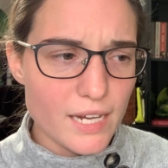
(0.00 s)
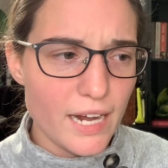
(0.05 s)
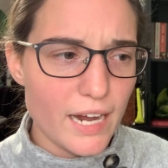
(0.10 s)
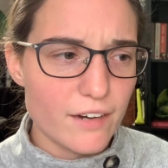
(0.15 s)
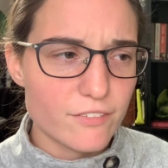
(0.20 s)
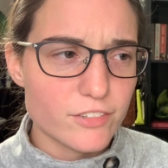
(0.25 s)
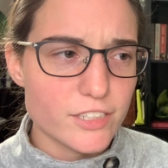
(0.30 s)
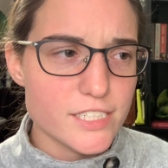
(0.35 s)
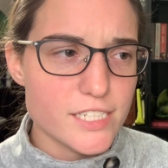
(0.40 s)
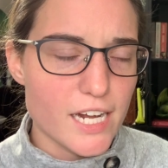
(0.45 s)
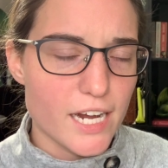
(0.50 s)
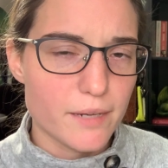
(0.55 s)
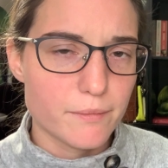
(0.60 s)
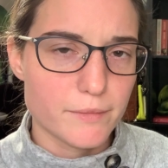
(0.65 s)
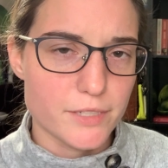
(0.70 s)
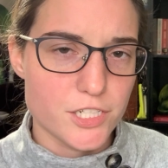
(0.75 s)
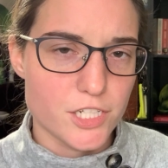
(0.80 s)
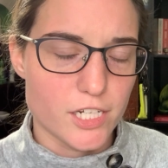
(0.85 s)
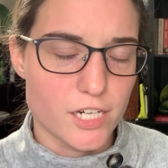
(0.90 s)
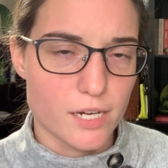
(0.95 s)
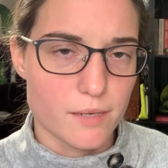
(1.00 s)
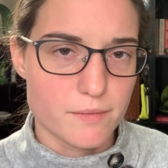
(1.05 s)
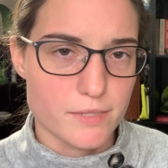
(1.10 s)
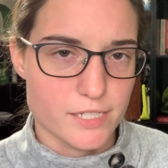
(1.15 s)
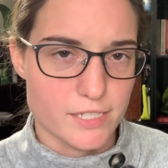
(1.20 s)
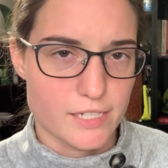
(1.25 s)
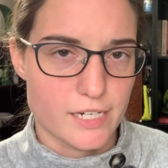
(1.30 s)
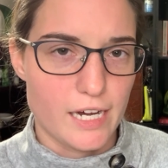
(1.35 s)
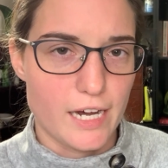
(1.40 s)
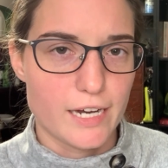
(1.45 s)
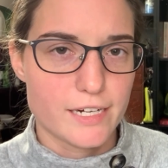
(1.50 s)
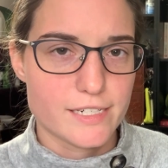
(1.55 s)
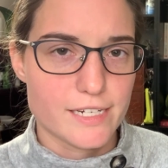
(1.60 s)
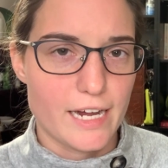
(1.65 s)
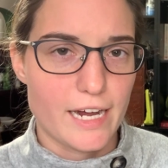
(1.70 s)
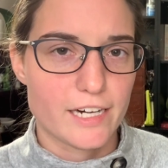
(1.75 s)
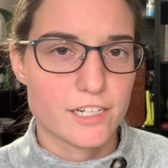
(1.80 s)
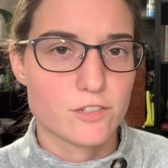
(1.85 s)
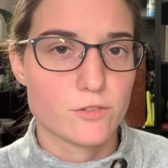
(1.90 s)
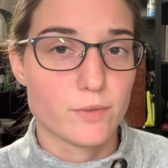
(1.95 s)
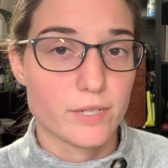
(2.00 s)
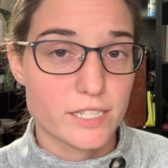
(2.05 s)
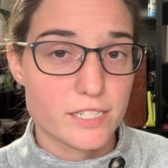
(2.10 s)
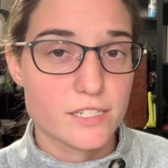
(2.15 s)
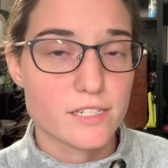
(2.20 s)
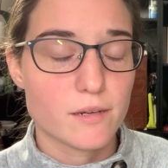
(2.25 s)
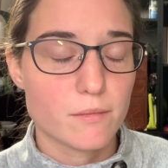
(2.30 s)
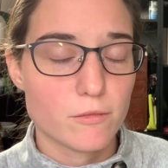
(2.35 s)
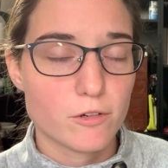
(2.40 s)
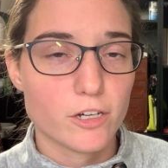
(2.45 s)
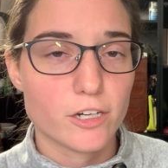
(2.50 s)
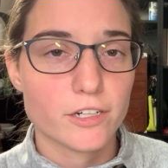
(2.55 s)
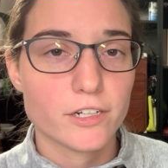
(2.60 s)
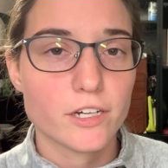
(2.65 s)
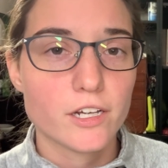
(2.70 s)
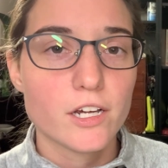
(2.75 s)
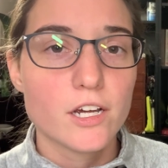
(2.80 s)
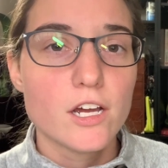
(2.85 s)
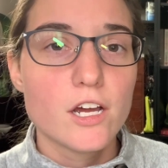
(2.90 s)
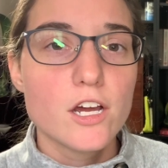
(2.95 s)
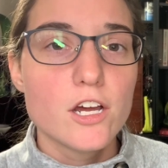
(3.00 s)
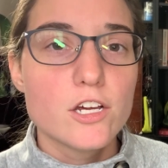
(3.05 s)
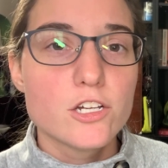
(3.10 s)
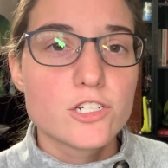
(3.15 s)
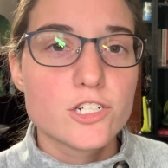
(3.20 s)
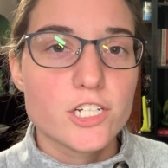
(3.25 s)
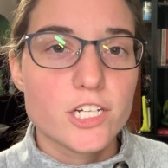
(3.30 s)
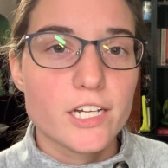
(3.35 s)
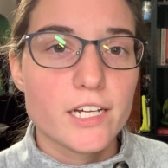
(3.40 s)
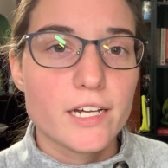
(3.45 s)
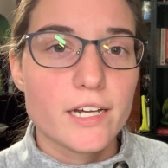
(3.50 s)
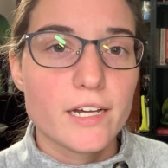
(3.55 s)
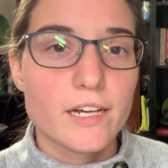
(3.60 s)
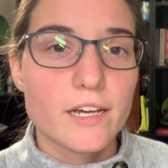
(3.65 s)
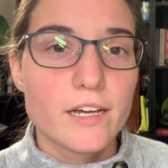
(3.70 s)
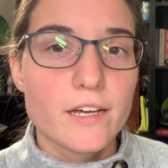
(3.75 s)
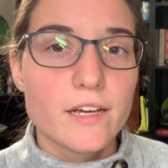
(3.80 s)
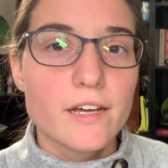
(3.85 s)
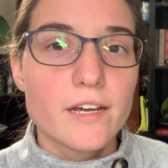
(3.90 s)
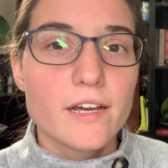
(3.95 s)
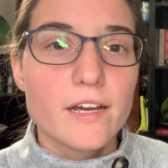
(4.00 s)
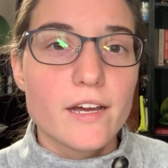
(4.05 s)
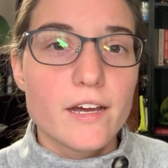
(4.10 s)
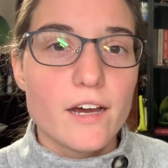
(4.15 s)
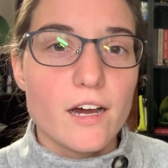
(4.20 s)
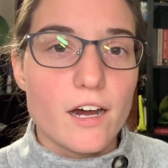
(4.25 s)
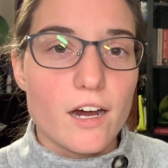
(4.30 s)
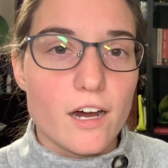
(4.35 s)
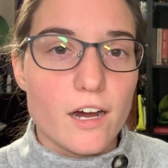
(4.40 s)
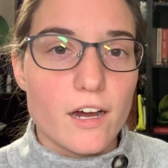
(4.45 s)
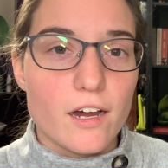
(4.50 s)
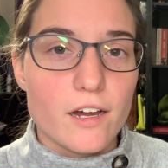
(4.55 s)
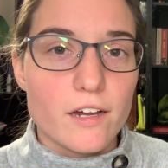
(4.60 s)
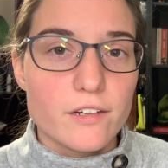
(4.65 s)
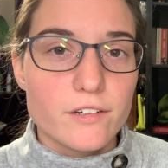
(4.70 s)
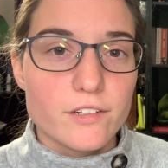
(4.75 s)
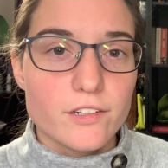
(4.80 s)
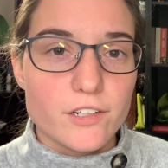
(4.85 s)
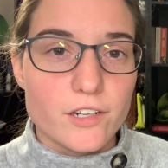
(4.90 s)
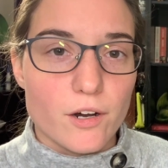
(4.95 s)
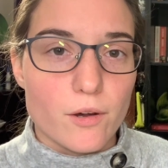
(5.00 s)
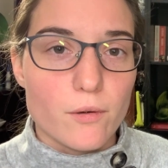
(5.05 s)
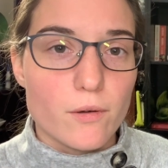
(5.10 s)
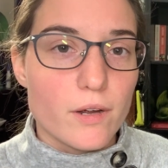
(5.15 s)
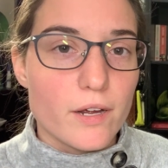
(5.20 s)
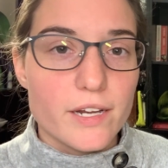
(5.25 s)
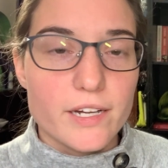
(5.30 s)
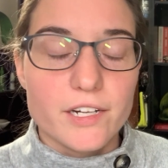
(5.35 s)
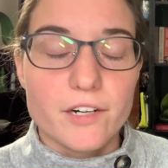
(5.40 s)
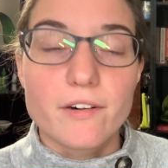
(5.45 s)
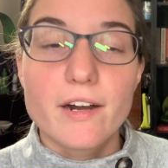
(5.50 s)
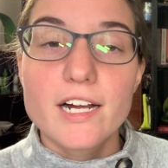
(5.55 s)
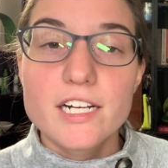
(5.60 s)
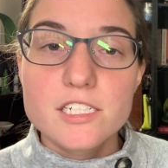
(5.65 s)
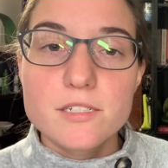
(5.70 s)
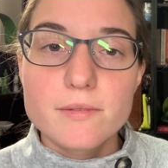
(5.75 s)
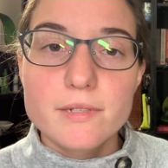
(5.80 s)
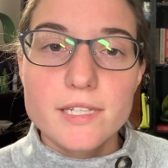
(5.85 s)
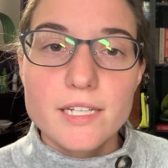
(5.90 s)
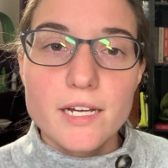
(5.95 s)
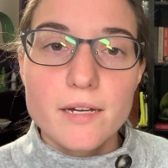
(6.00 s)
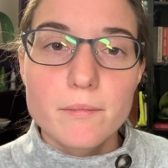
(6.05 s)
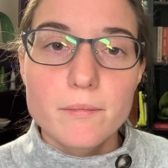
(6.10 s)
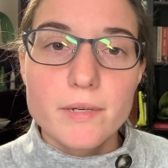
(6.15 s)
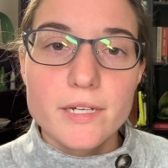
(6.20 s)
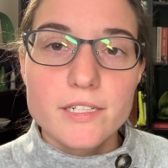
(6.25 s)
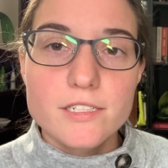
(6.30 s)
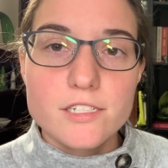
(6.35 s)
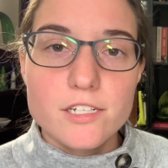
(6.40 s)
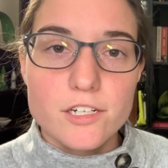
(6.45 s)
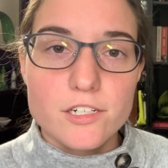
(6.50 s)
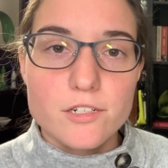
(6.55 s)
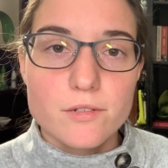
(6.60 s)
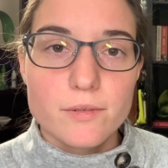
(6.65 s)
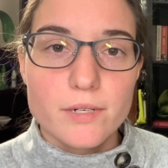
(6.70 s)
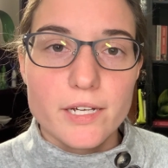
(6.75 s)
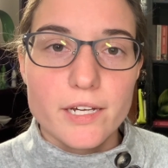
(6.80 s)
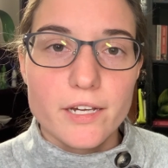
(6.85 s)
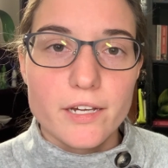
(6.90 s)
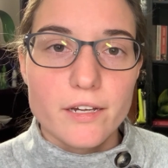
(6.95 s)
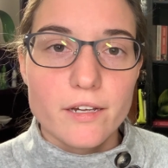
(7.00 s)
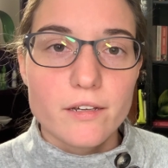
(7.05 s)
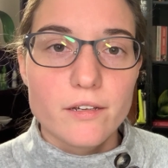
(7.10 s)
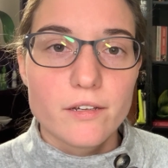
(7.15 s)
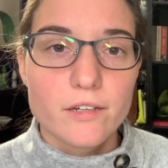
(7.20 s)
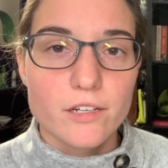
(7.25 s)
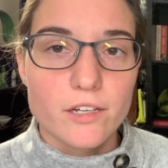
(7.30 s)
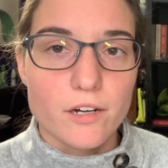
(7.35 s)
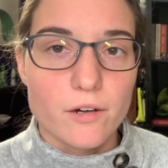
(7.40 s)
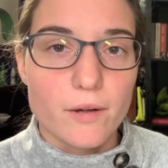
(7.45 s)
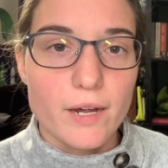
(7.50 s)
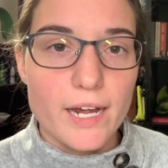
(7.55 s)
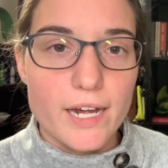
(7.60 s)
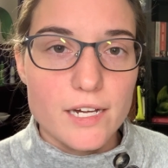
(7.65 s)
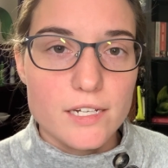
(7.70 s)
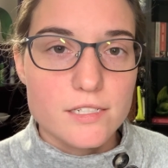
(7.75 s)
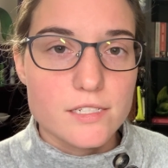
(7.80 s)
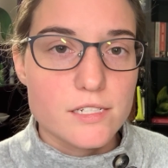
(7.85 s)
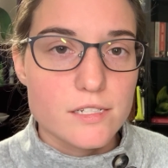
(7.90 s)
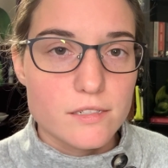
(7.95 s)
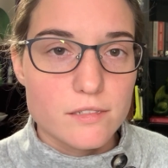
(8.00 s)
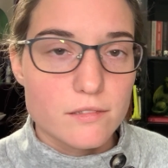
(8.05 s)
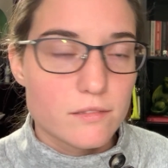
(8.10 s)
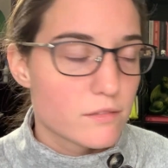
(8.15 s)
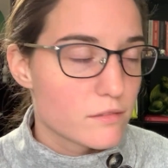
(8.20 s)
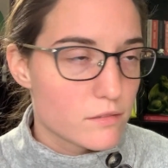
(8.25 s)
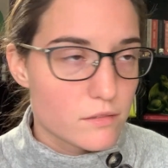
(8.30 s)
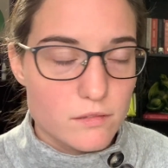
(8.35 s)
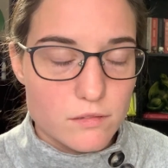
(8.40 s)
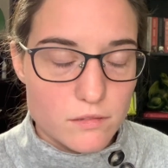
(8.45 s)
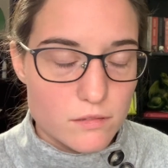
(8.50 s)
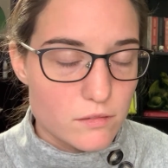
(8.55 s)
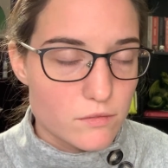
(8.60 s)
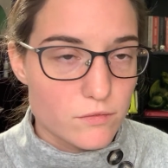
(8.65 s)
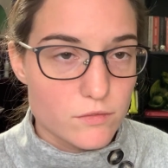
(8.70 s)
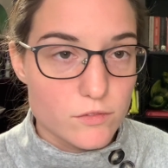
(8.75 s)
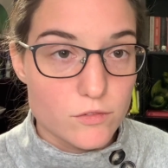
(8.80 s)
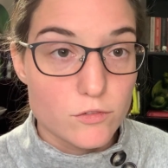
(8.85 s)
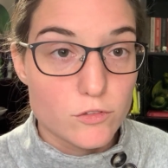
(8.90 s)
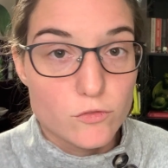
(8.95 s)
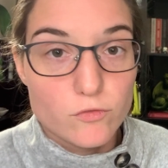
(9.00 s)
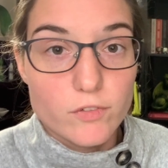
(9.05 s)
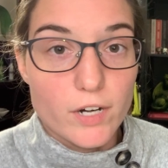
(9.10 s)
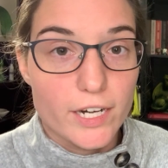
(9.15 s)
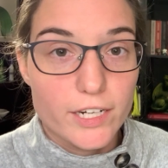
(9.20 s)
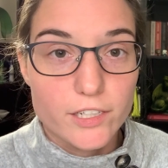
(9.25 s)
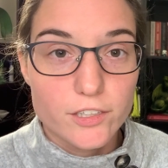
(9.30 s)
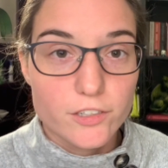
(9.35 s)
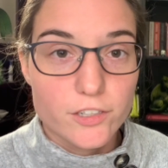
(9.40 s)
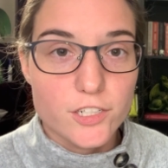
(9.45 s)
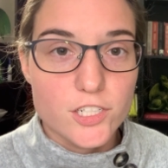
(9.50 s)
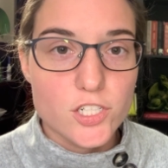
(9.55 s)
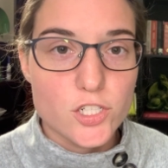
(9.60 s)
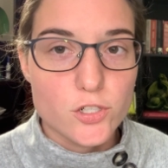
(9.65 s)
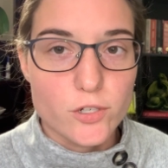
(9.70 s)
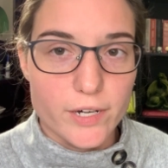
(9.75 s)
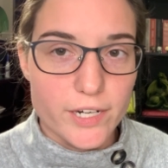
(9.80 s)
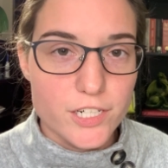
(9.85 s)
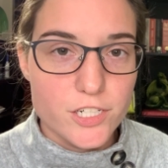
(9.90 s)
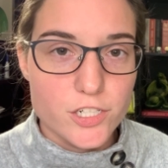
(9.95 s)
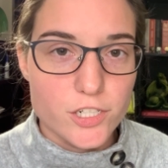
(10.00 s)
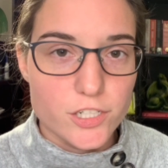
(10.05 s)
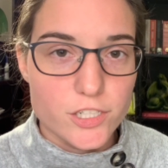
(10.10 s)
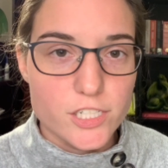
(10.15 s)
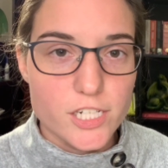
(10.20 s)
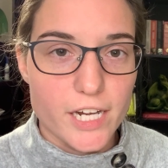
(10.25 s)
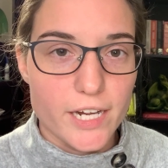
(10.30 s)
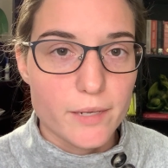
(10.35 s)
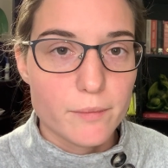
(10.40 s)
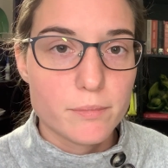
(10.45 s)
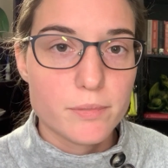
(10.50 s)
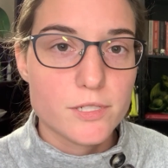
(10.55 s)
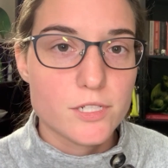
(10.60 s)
every time that she comes in contact with someone, she you know, interacts with them in such a way, you know, has regular stranger type